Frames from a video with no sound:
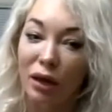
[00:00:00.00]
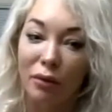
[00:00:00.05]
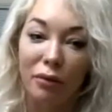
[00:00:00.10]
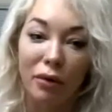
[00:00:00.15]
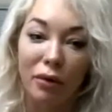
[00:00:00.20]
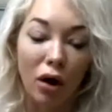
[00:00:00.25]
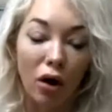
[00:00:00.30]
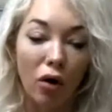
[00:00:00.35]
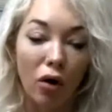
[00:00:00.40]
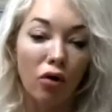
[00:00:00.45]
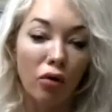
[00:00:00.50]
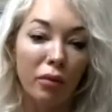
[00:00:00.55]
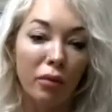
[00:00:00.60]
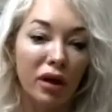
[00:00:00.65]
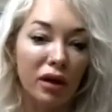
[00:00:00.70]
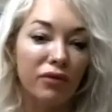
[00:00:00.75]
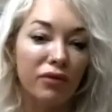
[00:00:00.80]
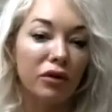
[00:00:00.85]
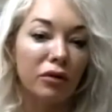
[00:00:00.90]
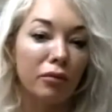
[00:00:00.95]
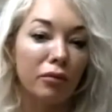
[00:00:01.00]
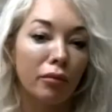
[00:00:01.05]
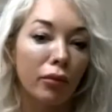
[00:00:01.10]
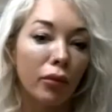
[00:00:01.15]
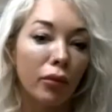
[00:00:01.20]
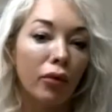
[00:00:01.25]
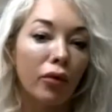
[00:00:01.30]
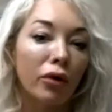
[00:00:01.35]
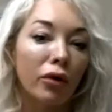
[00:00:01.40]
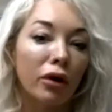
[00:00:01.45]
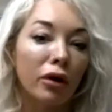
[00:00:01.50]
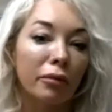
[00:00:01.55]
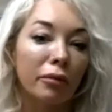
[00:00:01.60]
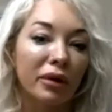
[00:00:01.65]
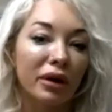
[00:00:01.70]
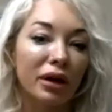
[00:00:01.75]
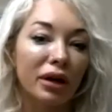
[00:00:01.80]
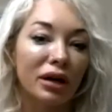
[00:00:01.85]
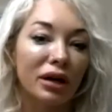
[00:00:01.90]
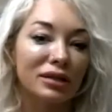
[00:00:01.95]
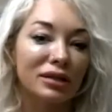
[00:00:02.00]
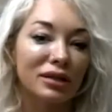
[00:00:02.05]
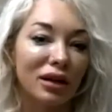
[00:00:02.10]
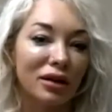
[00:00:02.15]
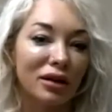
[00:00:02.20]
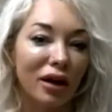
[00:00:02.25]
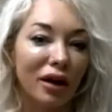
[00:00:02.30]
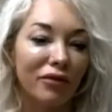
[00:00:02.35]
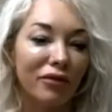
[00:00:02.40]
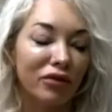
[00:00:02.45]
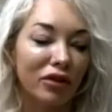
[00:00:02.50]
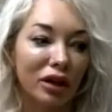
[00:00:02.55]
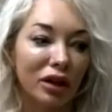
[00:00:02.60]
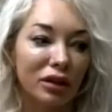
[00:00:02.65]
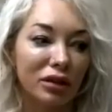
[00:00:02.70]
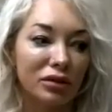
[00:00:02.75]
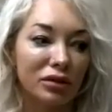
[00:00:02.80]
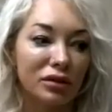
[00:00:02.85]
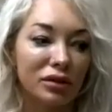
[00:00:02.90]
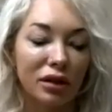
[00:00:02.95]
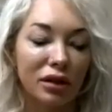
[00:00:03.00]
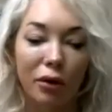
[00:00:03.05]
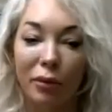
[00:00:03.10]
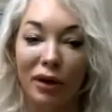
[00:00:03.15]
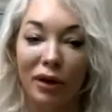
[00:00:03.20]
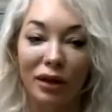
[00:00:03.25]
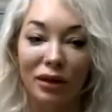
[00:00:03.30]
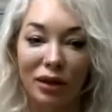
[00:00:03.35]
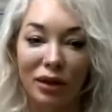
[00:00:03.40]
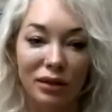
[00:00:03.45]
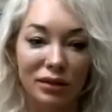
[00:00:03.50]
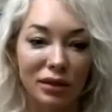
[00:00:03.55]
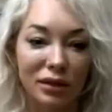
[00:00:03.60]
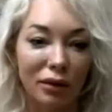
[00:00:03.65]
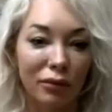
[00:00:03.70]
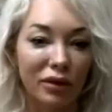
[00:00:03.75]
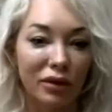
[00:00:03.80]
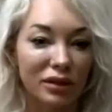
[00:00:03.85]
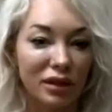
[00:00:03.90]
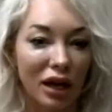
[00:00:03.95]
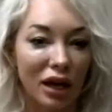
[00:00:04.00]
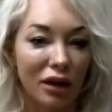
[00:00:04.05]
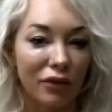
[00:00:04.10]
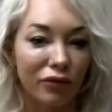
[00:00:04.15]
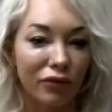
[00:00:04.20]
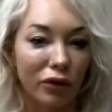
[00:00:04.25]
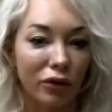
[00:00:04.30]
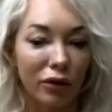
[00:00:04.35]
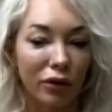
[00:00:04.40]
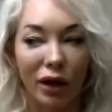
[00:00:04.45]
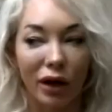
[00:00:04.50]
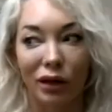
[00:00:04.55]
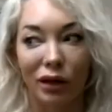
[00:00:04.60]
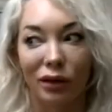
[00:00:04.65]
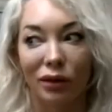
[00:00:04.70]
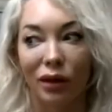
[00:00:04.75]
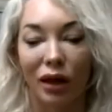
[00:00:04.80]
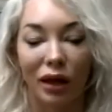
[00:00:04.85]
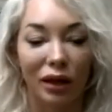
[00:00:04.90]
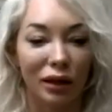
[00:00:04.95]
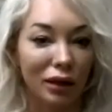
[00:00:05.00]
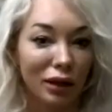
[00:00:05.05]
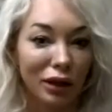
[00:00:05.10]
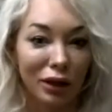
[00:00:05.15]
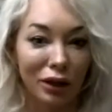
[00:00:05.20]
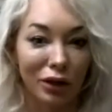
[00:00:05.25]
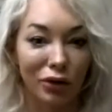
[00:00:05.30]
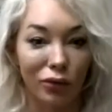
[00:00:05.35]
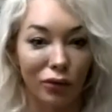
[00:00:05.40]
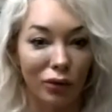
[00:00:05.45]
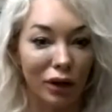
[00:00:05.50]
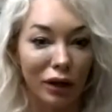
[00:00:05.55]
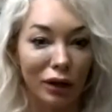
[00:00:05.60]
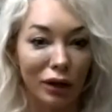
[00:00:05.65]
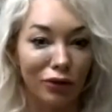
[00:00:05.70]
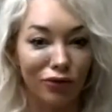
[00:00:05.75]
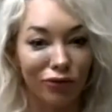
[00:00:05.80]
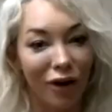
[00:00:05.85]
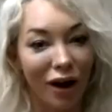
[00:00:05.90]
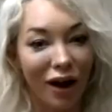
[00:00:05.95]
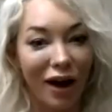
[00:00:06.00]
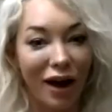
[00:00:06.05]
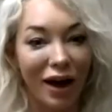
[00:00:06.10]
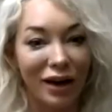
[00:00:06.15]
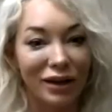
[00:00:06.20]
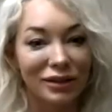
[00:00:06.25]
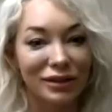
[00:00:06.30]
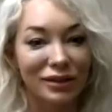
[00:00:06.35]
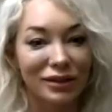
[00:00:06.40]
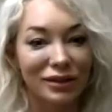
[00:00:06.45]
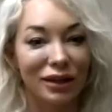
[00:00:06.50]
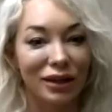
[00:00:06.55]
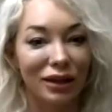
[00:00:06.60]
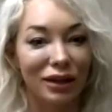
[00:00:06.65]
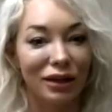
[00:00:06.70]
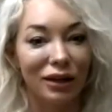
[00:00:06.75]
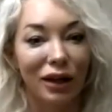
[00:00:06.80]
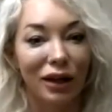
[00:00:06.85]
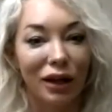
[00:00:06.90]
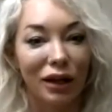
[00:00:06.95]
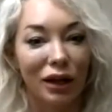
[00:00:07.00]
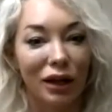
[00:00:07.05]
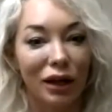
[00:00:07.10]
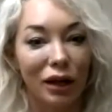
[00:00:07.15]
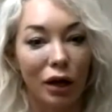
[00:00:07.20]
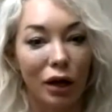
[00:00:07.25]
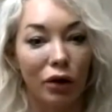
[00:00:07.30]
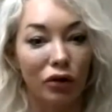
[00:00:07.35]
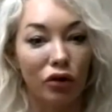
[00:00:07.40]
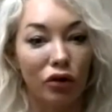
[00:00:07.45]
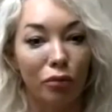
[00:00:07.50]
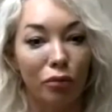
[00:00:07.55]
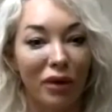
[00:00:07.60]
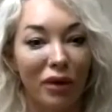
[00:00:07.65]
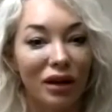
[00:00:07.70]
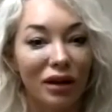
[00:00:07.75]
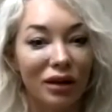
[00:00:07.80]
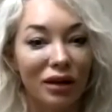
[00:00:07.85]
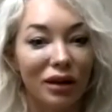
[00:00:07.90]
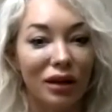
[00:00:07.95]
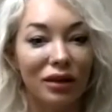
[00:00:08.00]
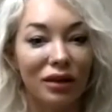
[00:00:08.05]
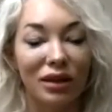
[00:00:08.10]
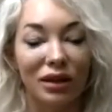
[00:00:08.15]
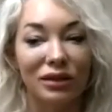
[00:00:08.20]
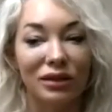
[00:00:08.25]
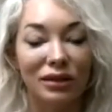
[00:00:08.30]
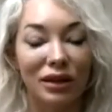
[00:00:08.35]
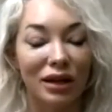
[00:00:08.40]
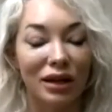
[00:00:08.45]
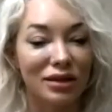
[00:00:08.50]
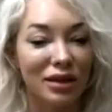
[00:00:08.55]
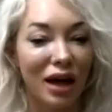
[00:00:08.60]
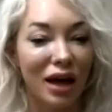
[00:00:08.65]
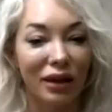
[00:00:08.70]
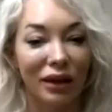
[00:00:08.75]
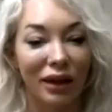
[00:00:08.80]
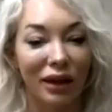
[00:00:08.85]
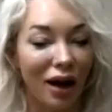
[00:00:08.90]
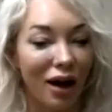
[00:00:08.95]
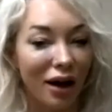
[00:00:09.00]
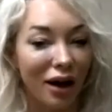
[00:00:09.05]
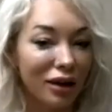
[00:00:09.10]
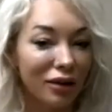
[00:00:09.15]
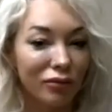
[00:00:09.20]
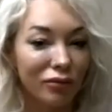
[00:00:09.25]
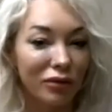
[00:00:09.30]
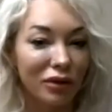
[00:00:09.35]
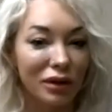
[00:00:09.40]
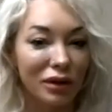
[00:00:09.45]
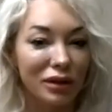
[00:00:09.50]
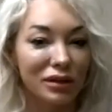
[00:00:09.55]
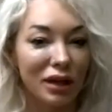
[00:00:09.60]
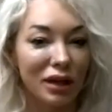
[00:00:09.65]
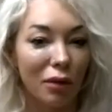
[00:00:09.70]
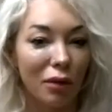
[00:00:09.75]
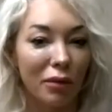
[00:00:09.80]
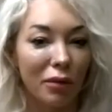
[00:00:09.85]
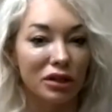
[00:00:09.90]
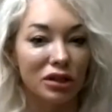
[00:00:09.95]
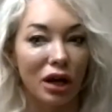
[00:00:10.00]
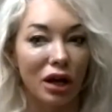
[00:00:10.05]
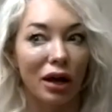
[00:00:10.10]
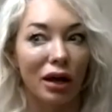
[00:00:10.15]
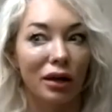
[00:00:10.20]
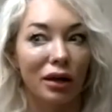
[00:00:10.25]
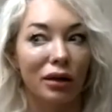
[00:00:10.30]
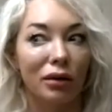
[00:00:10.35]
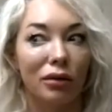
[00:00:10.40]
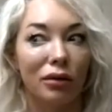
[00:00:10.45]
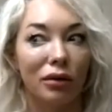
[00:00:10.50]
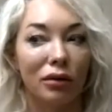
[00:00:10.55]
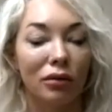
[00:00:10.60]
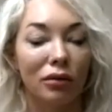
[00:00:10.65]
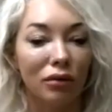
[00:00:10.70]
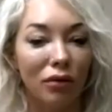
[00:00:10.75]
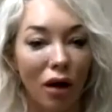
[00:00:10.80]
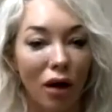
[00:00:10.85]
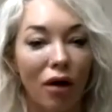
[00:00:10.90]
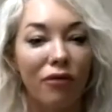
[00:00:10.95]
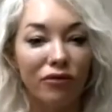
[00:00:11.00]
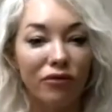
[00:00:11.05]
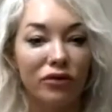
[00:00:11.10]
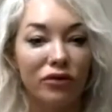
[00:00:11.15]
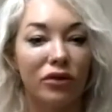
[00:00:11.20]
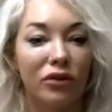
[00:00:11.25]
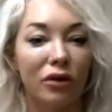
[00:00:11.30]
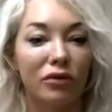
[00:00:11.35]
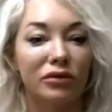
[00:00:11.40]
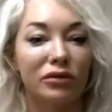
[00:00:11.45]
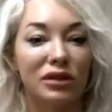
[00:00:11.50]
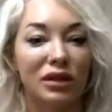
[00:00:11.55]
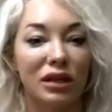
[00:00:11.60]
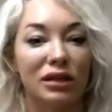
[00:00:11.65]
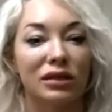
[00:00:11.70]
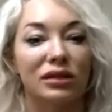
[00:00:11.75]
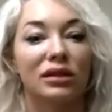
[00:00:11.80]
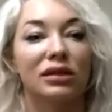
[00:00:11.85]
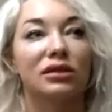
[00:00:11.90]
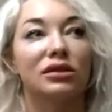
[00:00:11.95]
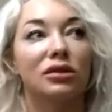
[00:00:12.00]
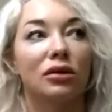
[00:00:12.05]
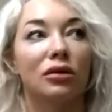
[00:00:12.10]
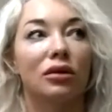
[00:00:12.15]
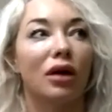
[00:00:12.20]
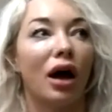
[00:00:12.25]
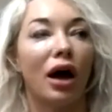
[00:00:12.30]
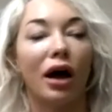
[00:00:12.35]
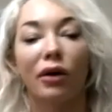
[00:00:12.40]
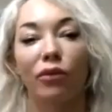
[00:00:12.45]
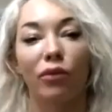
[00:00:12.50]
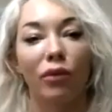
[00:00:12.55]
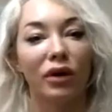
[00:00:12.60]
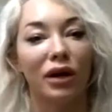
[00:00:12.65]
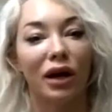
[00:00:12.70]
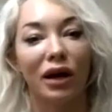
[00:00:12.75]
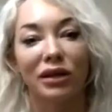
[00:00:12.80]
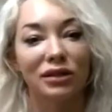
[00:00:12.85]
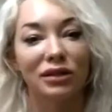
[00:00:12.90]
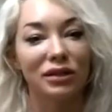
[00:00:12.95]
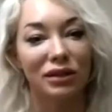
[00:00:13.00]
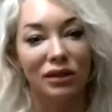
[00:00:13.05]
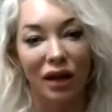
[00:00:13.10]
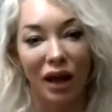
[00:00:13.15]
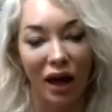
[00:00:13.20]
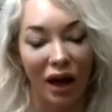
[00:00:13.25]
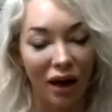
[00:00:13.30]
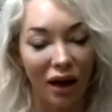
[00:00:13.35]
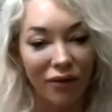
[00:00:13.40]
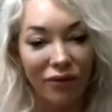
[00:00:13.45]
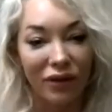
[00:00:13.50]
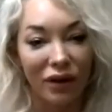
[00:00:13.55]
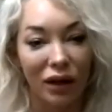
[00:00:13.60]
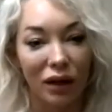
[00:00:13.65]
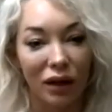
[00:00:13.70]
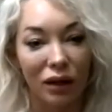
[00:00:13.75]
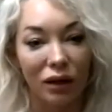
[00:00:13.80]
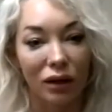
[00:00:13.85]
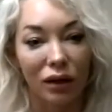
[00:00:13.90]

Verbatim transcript: home even more because I, I feel like there's so many things that we take for granted, like green grass and you know humidity, things like that. Like I didn't realize how much I loved those things until I I didn't have it.